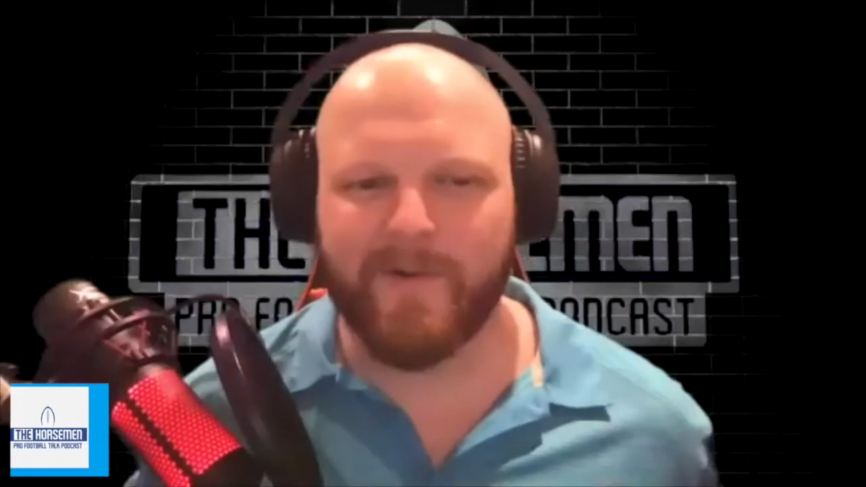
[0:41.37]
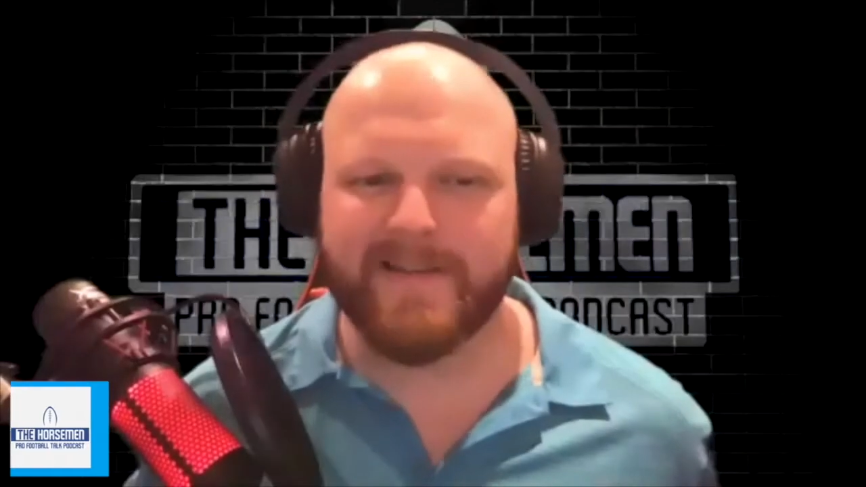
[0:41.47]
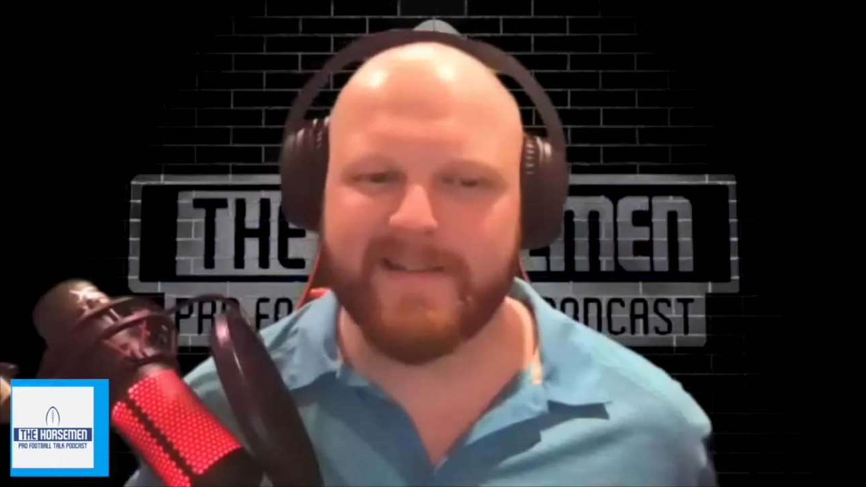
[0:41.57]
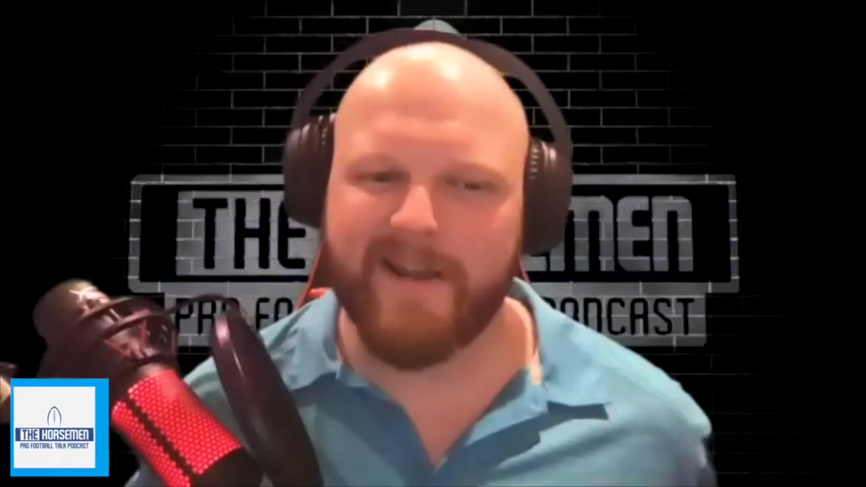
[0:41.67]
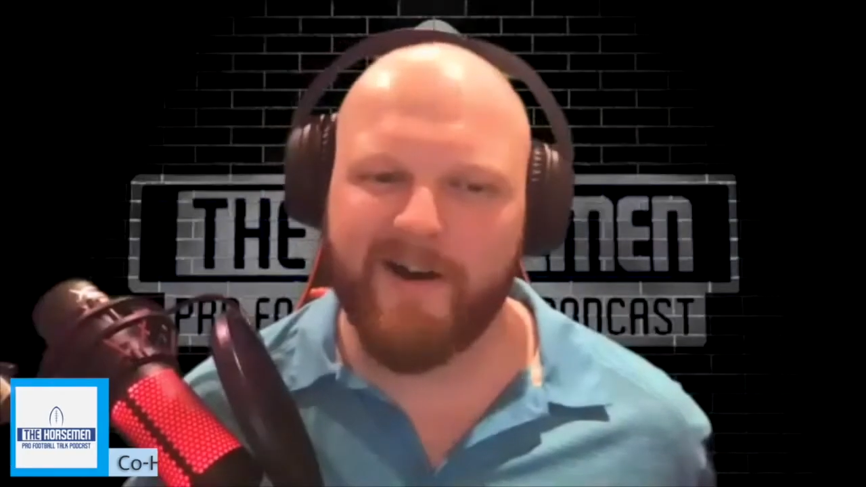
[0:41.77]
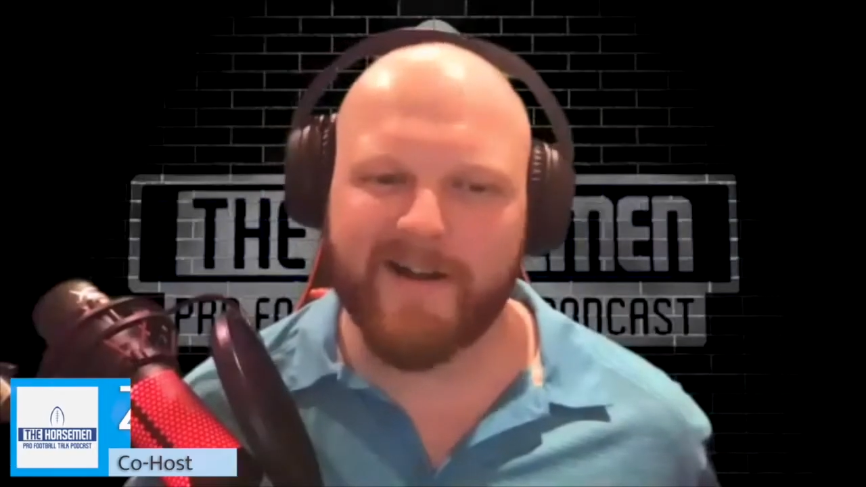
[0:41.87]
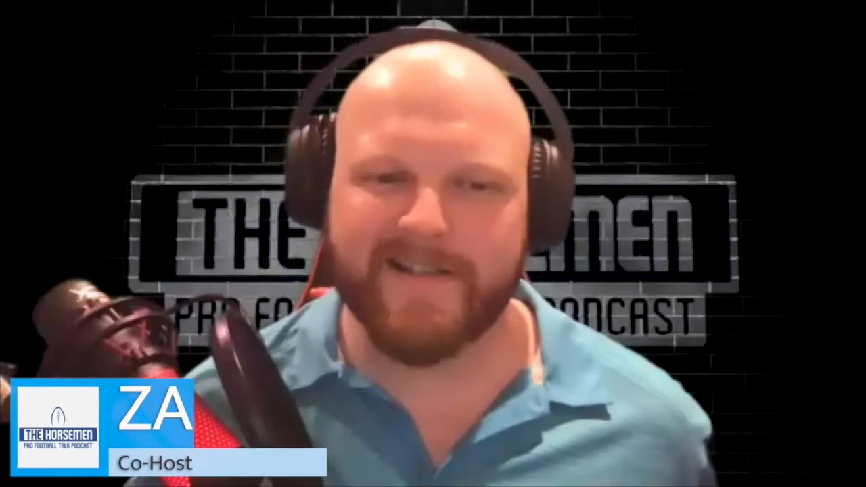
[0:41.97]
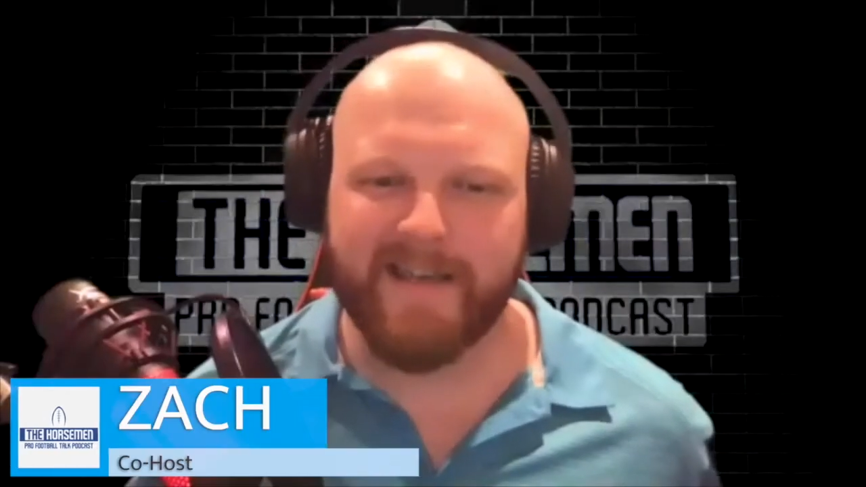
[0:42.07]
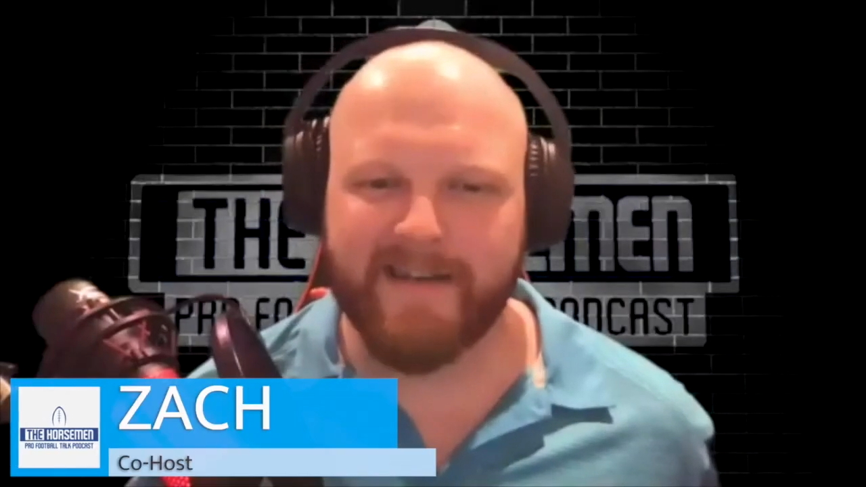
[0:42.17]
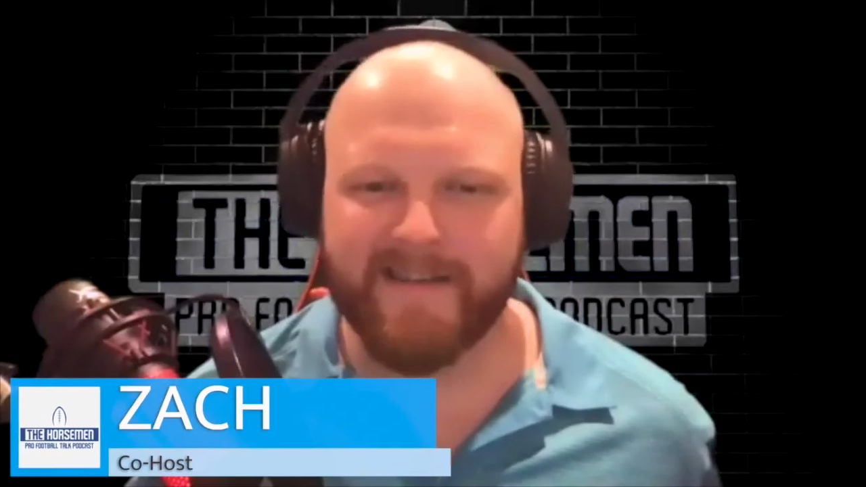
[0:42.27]
Seahawks
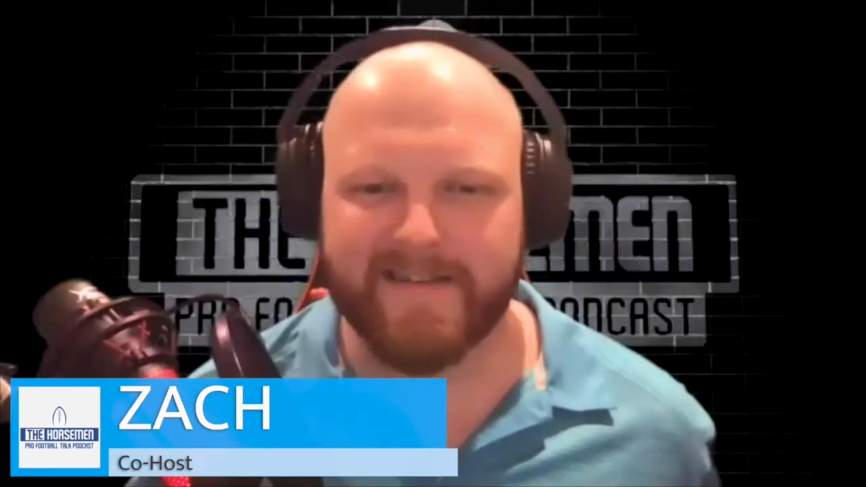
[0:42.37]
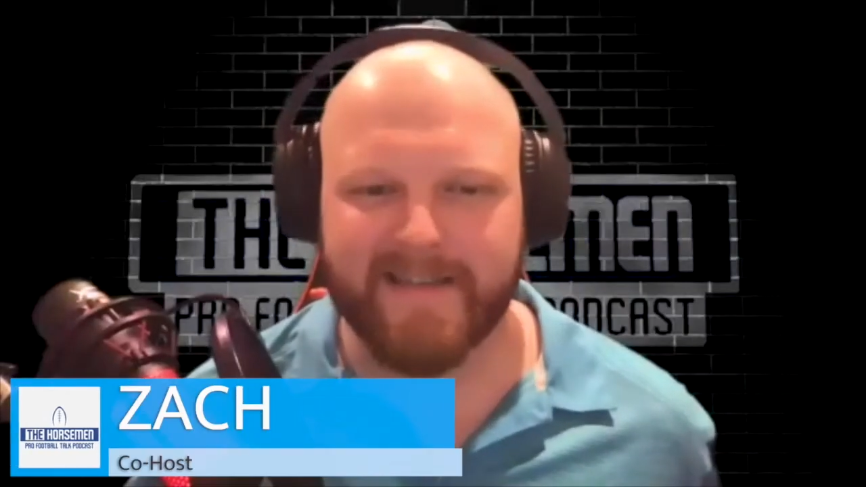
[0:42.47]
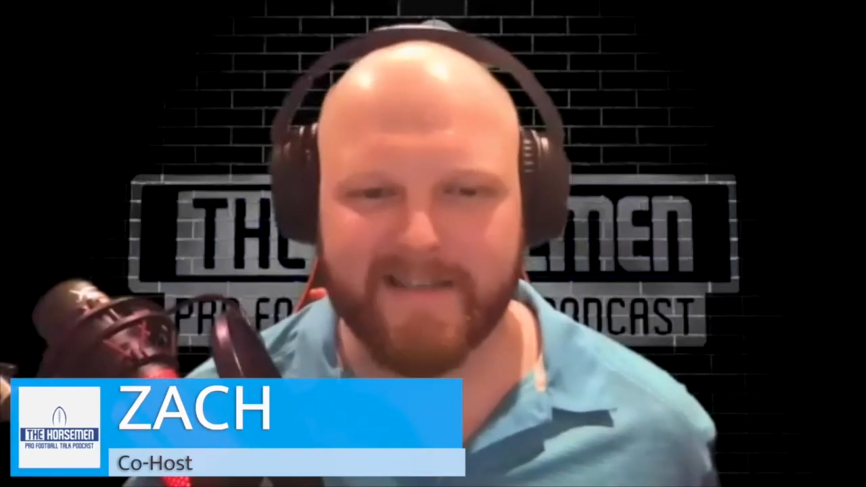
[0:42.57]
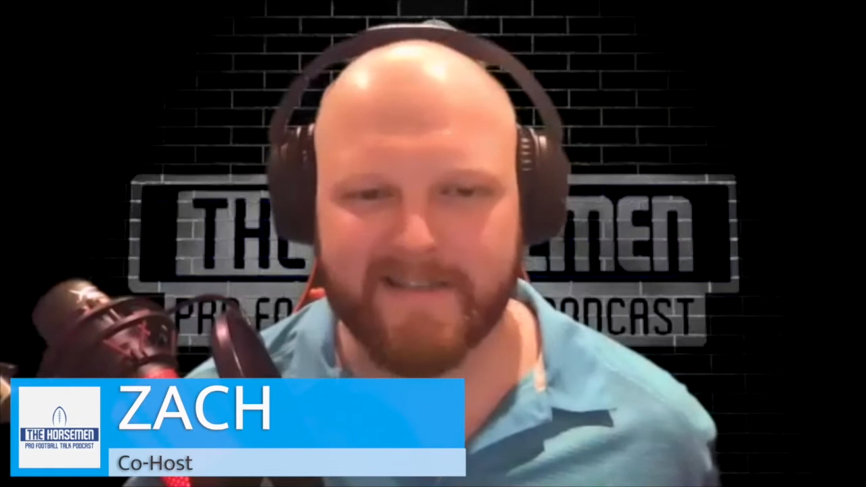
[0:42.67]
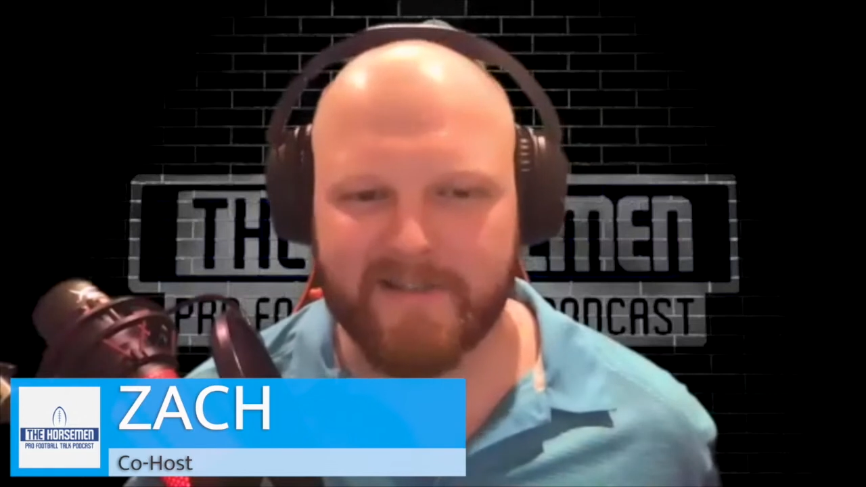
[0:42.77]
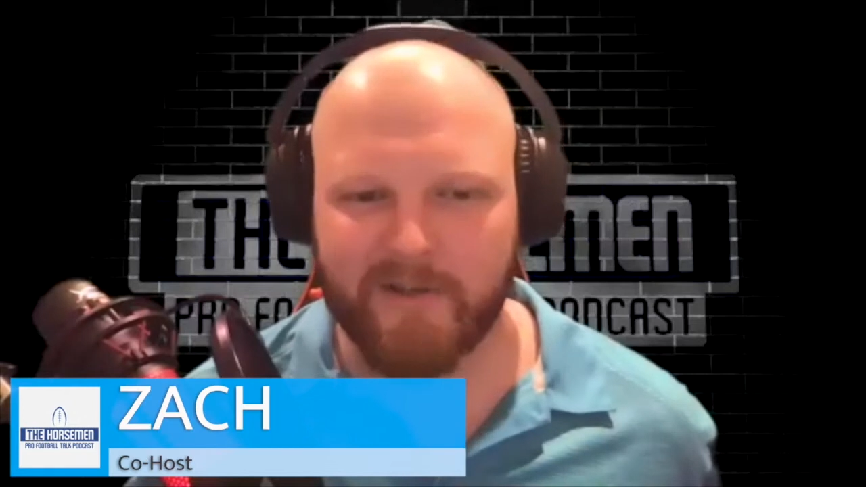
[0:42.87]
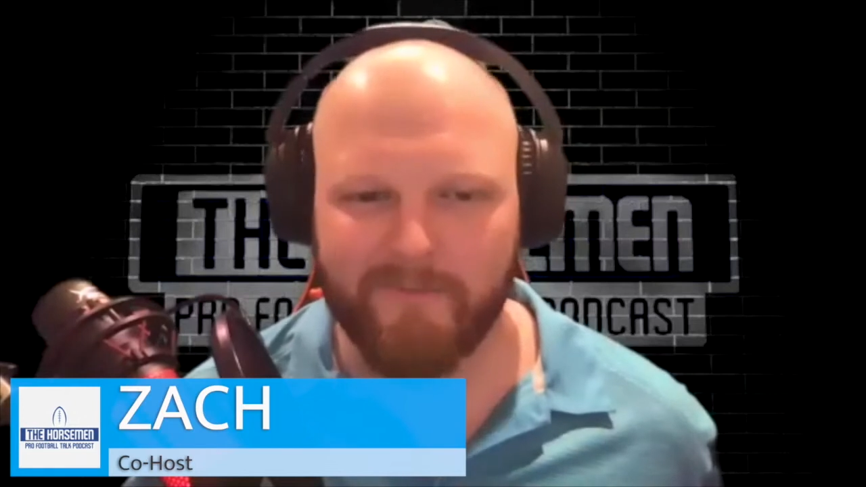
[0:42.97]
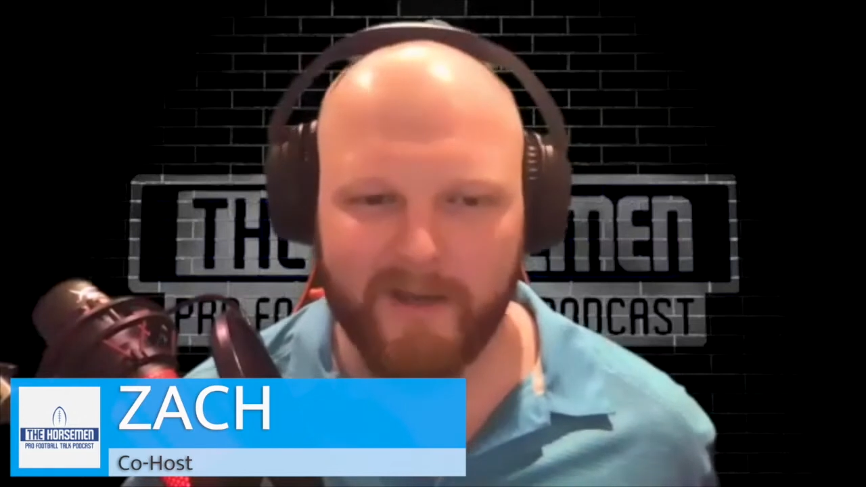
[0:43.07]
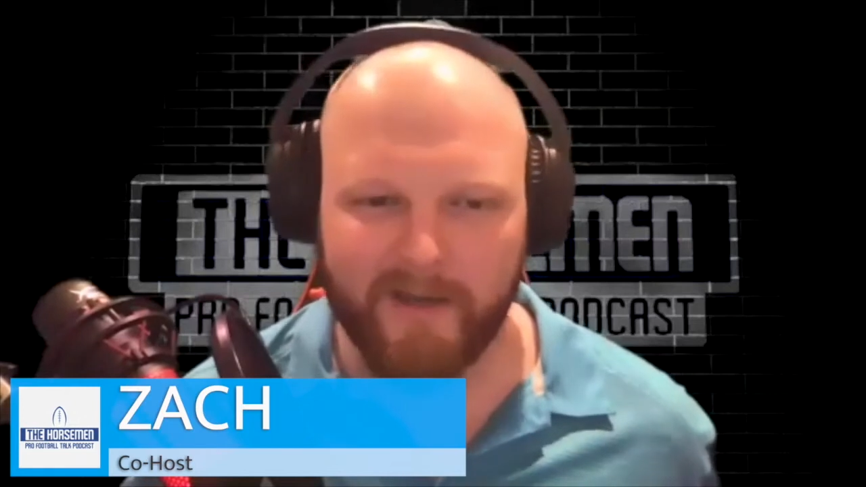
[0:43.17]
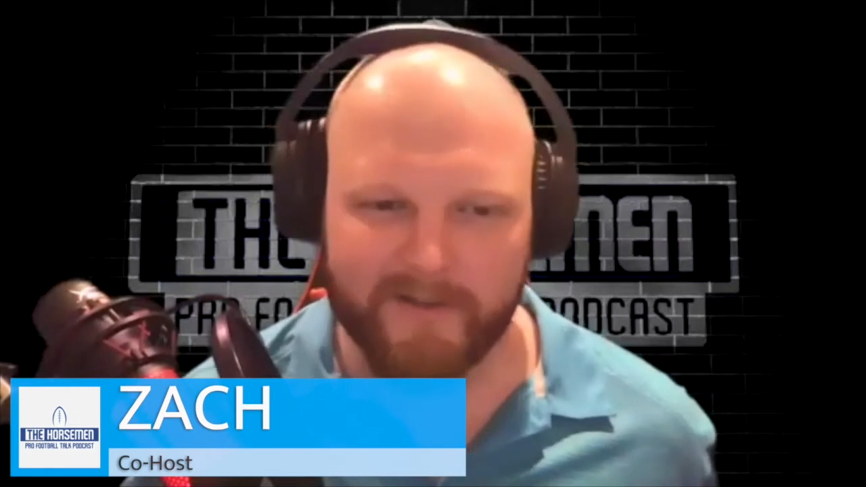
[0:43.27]
heading into 6-2
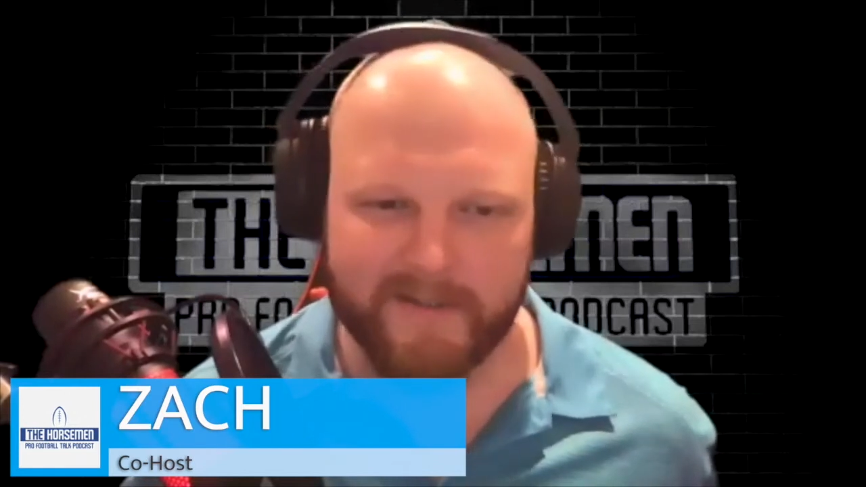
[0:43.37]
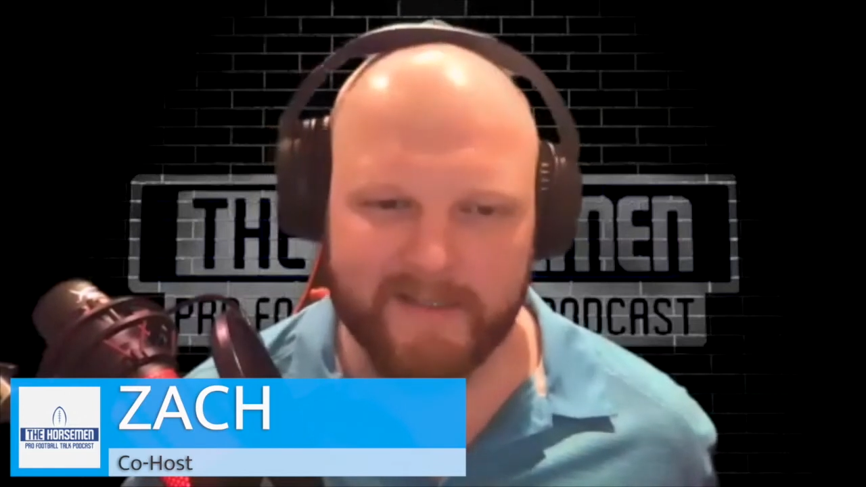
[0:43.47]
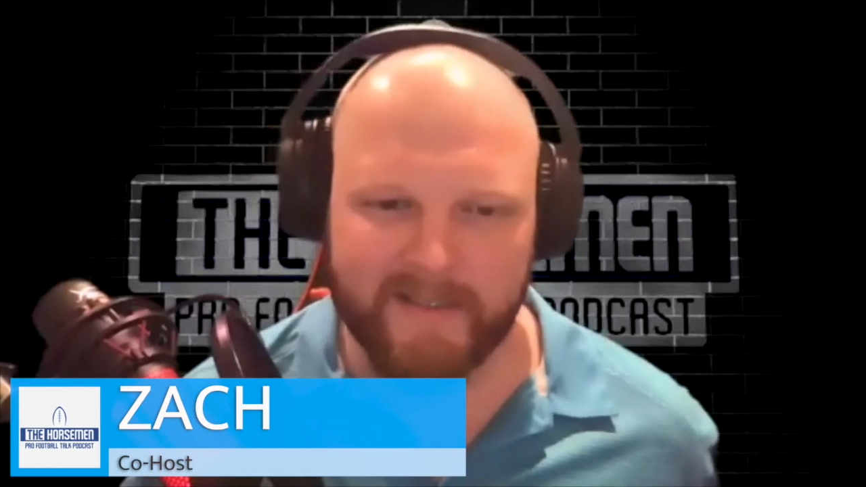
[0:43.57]
Bills.